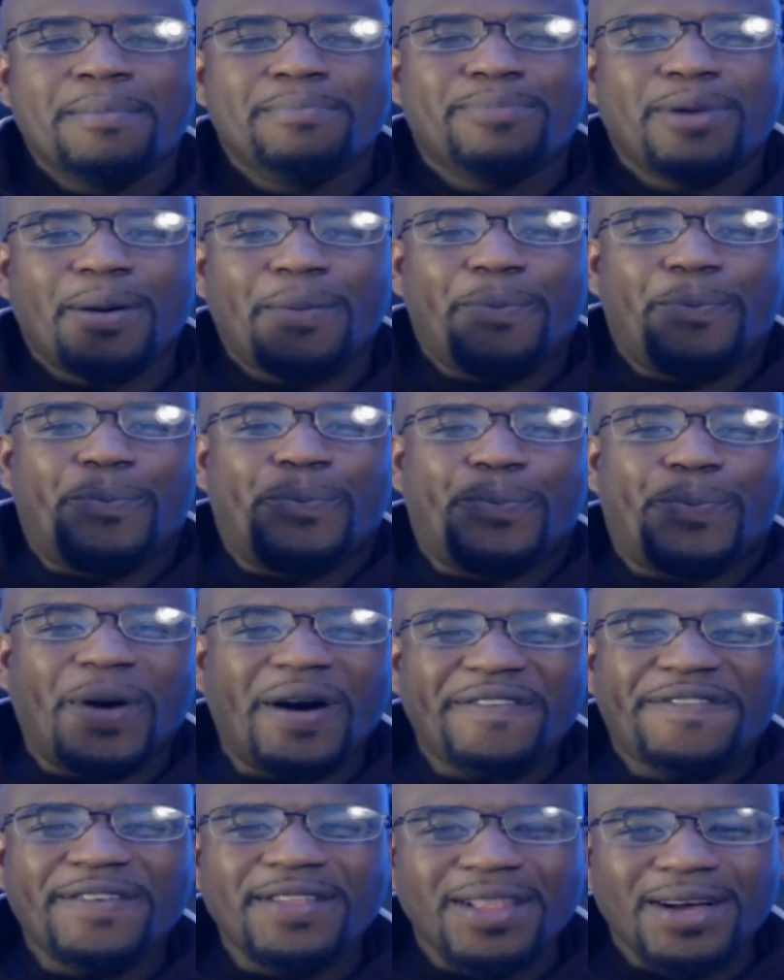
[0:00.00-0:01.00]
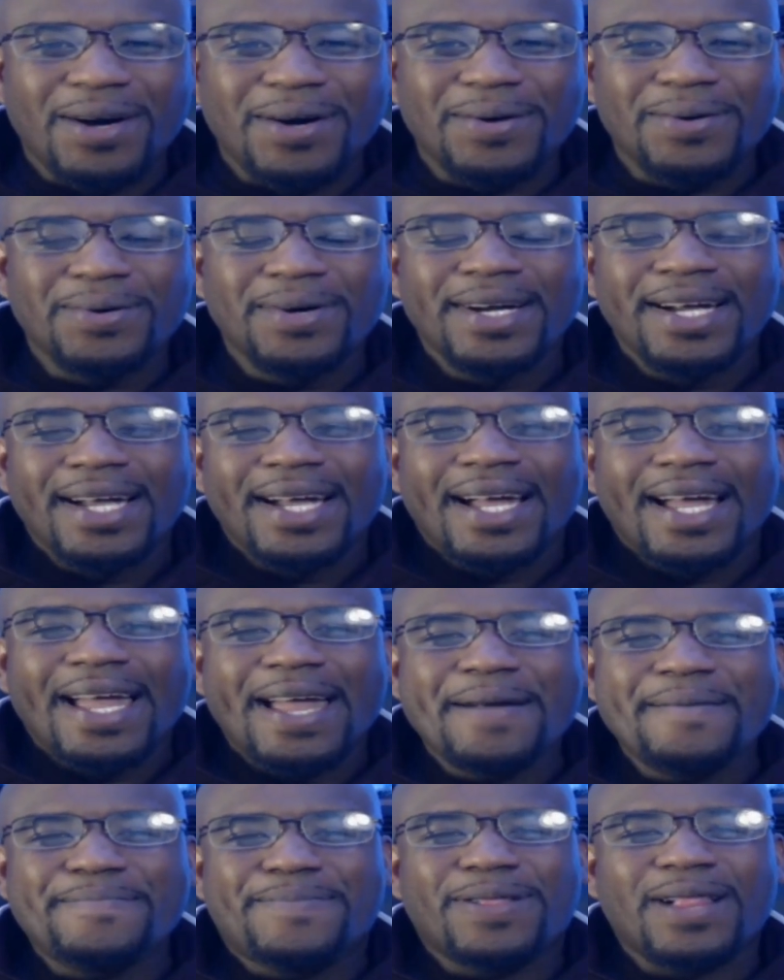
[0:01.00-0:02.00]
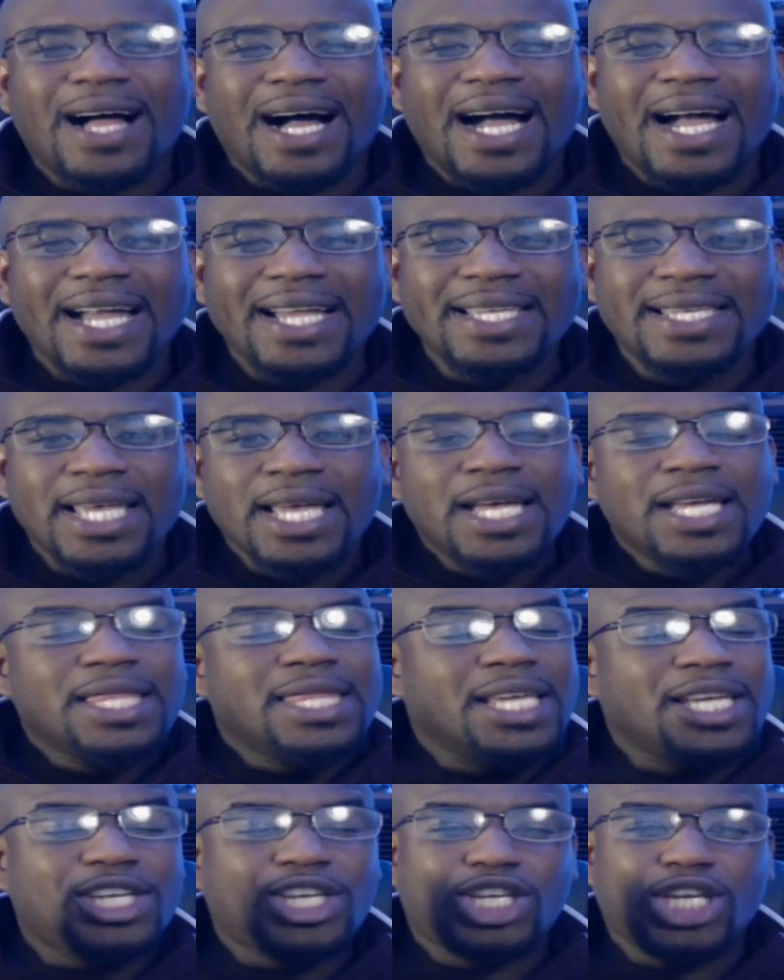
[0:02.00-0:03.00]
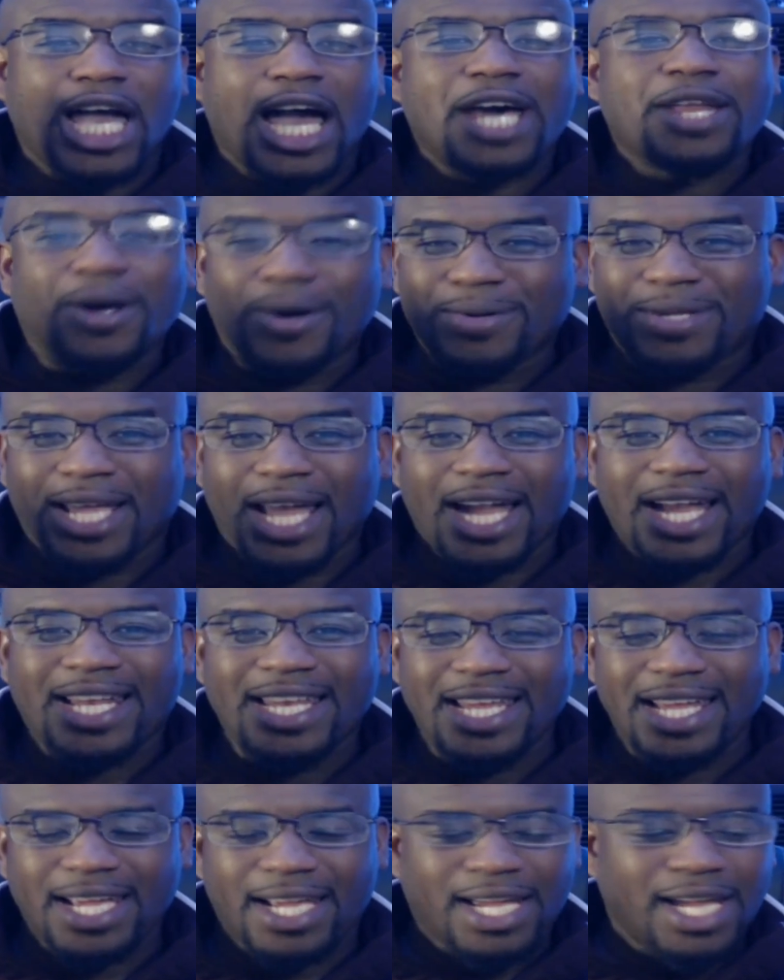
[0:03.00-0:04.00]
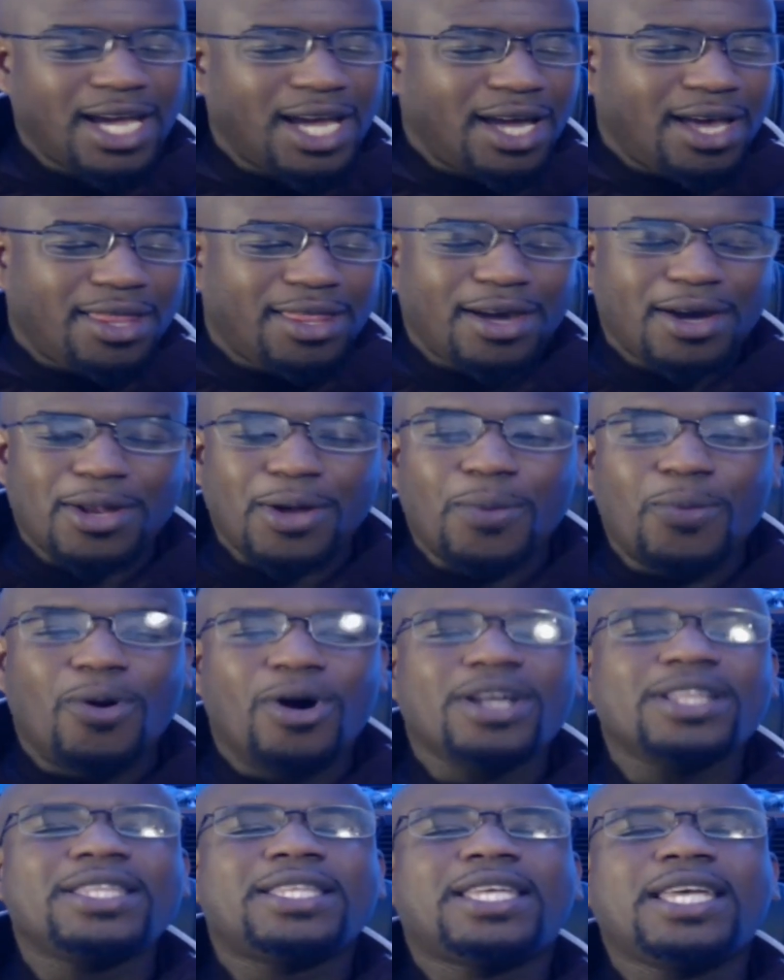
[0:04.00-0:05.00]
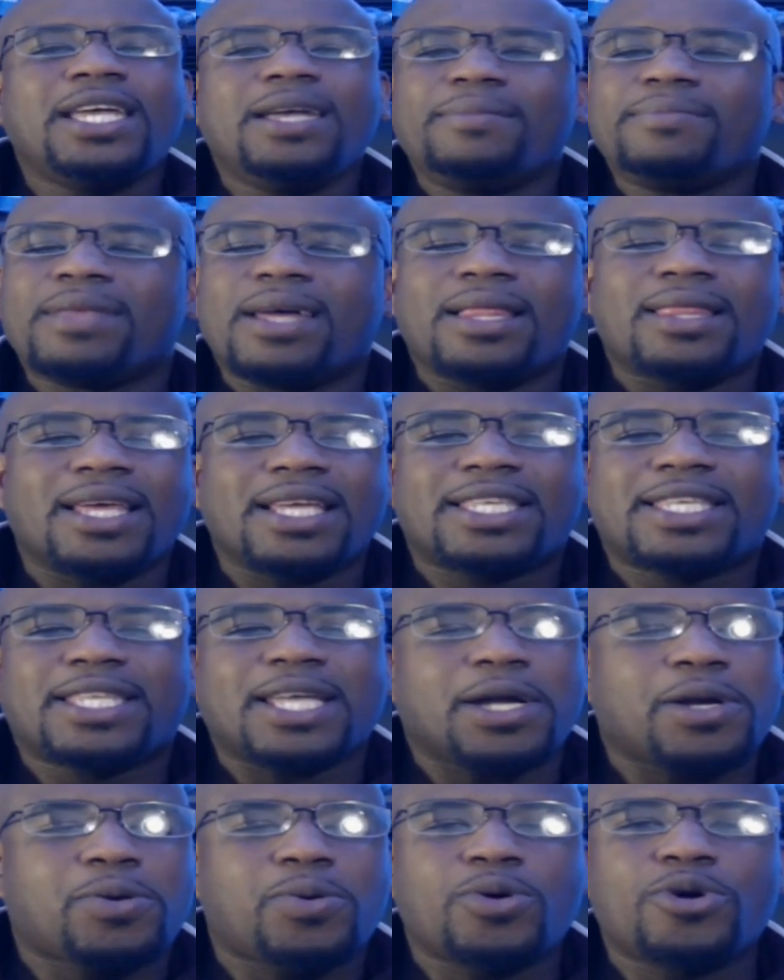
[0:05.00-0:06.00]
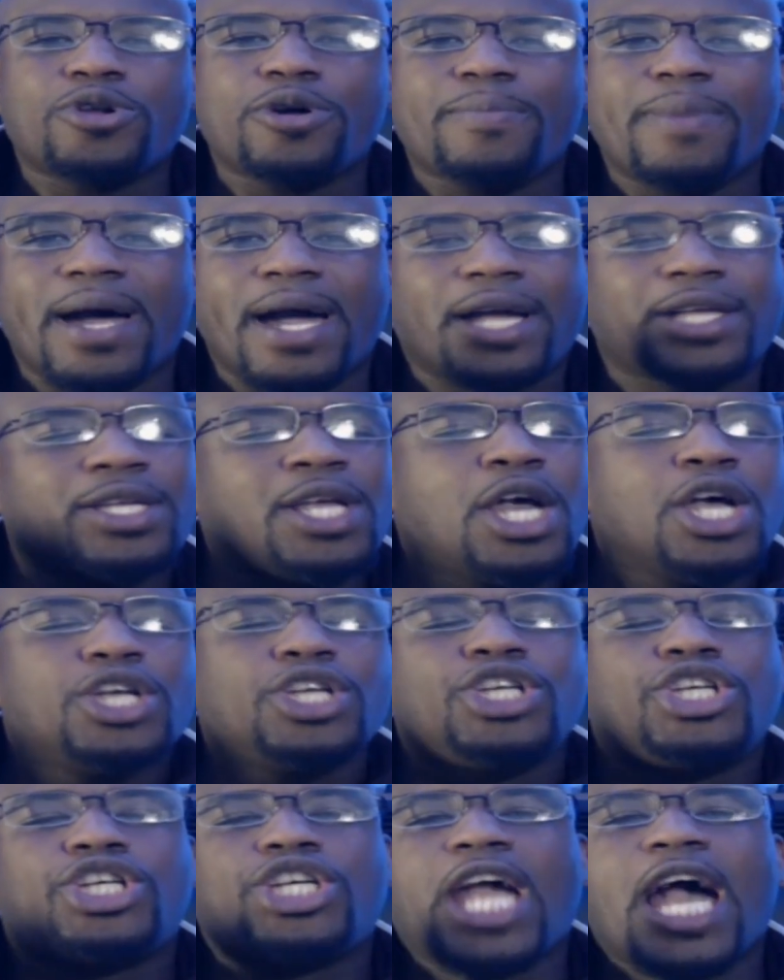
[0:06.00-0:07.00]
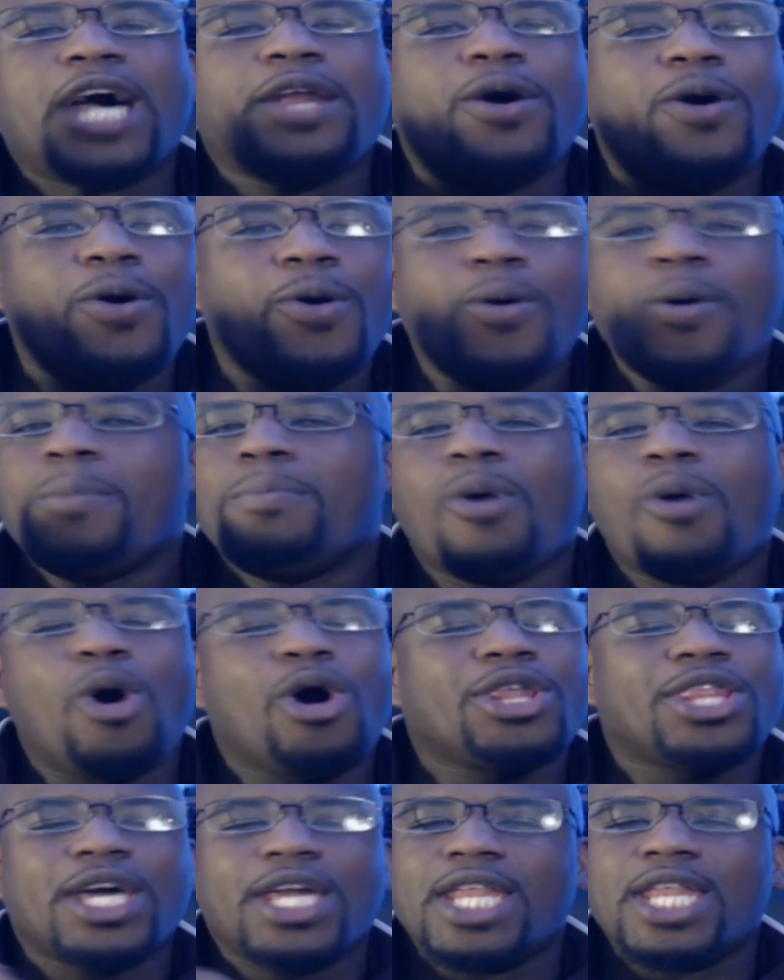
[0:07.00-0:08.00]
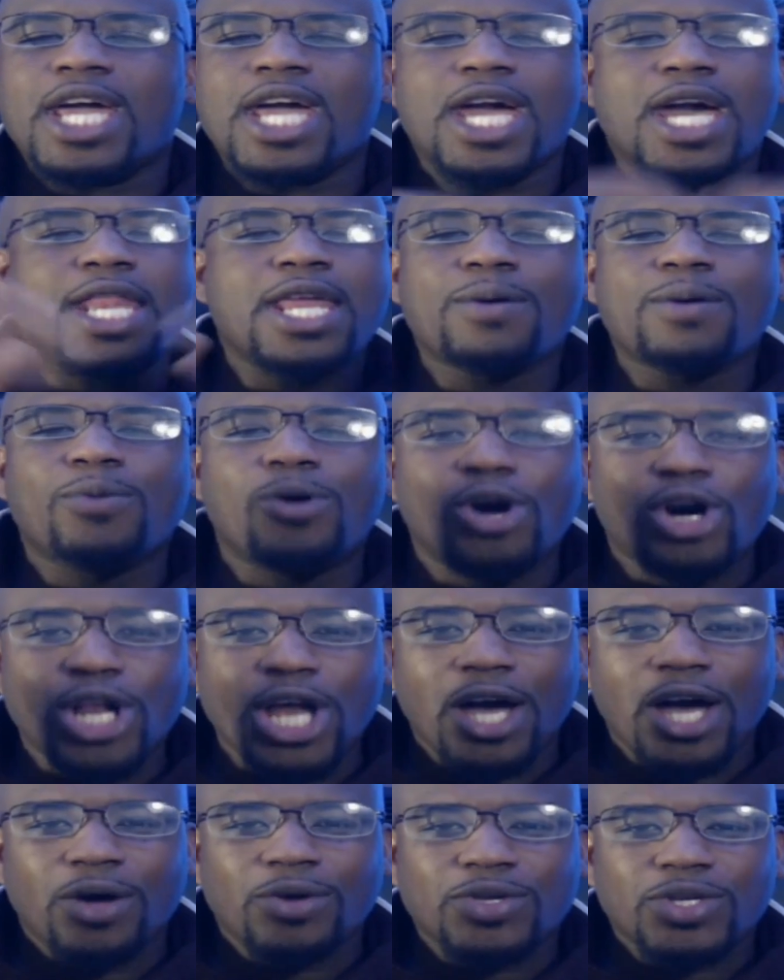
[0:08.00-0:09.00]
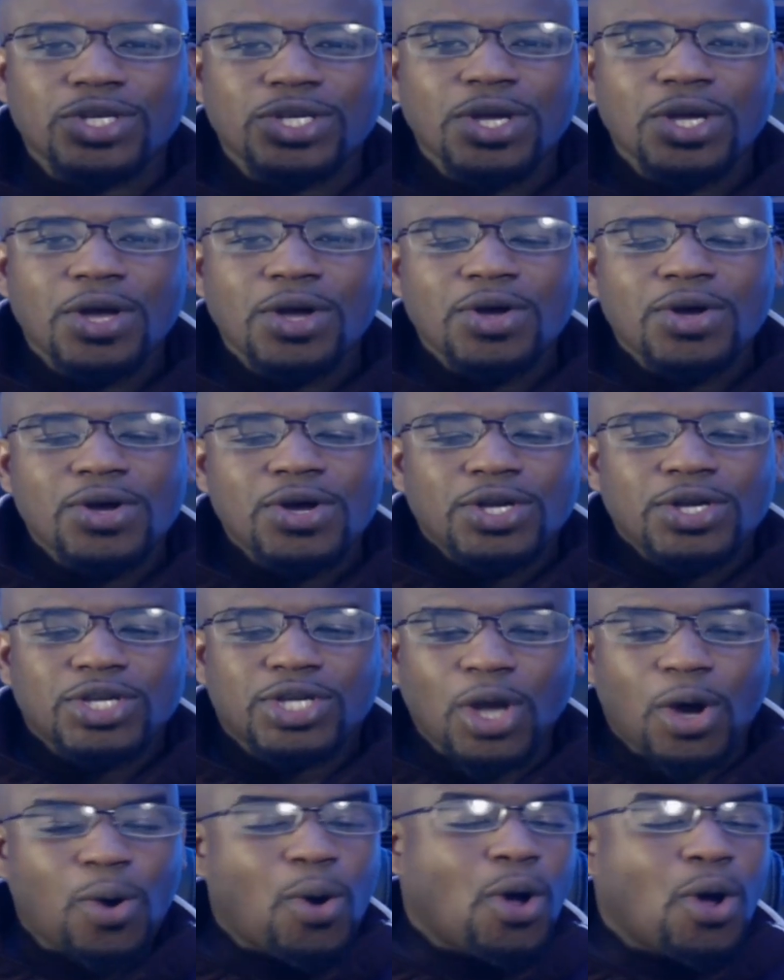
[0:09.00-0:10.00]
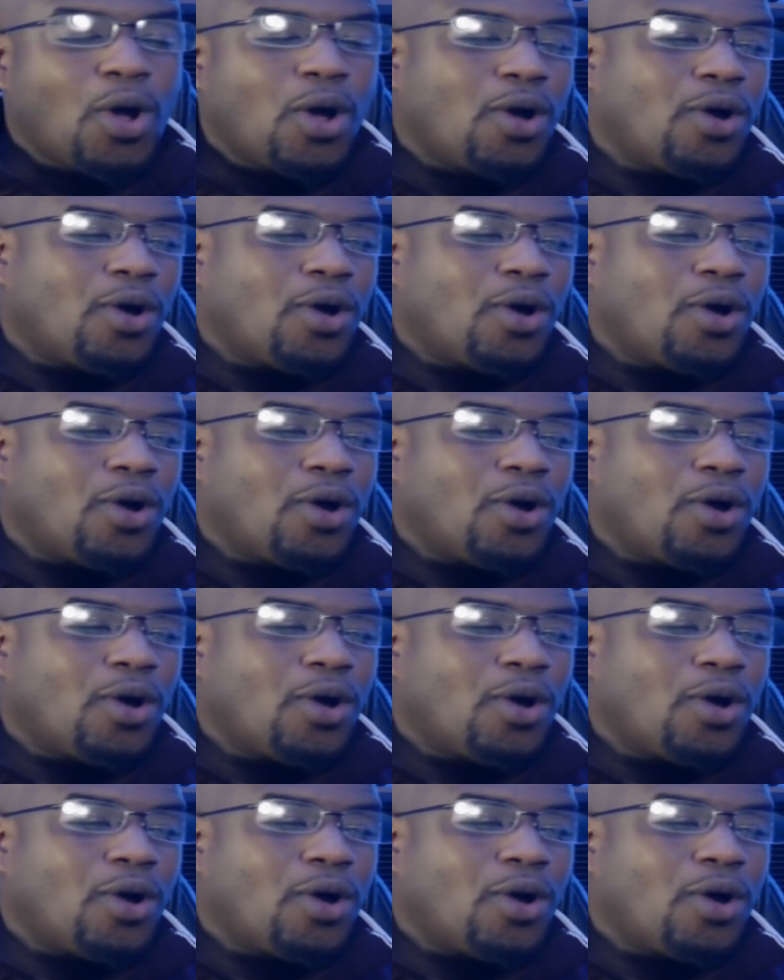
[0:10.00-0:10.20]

But Buffalo implies the shadow technique. They're the one team that lets their cornerback shadow more than anyone else. So